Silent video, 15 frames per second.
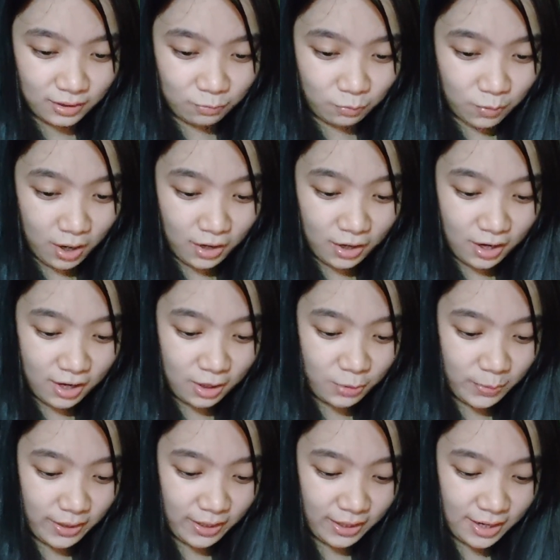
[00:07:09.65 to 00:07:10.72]
1 hour
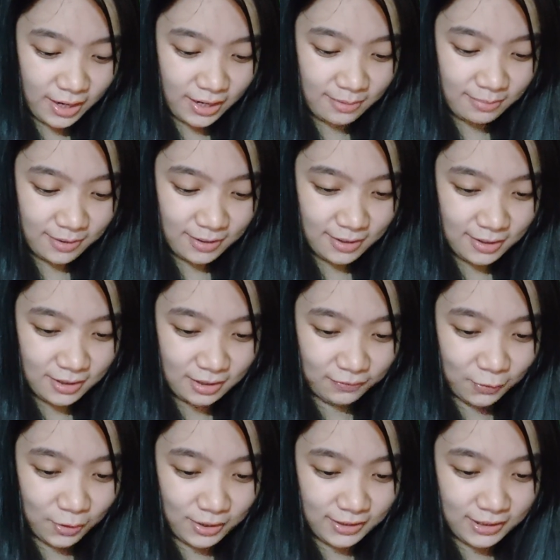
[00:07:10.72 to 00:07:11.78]
29 minutes
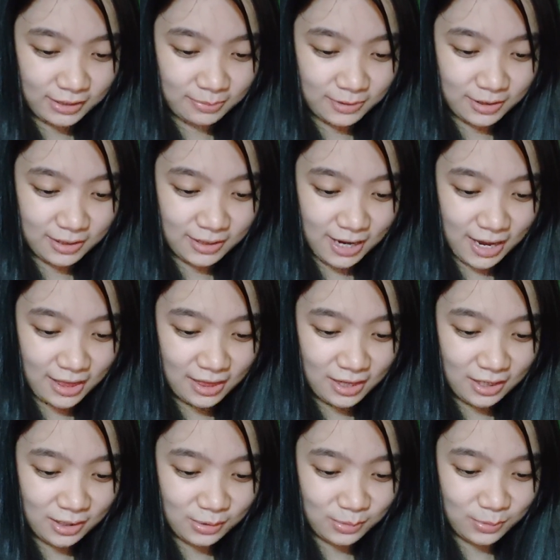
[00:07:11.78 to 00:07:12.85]
46 minutes and
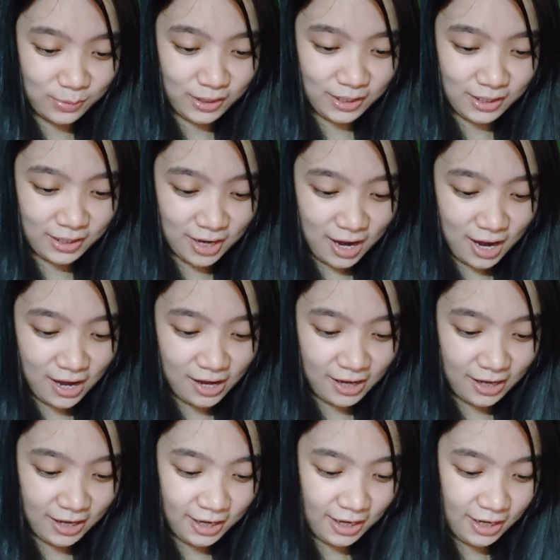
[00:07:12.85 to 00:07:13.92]
this week
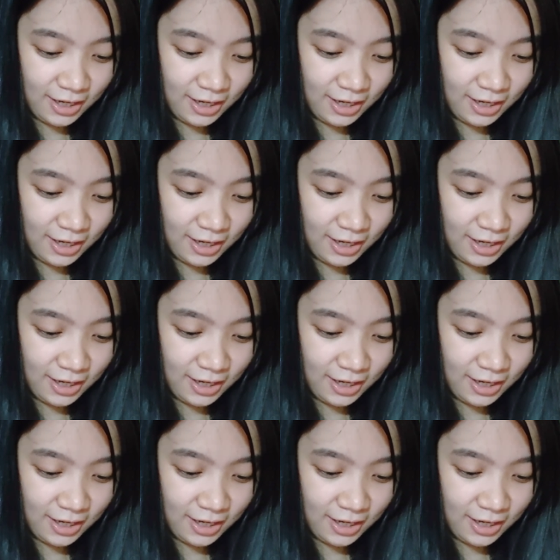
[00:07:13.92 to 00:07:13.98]
I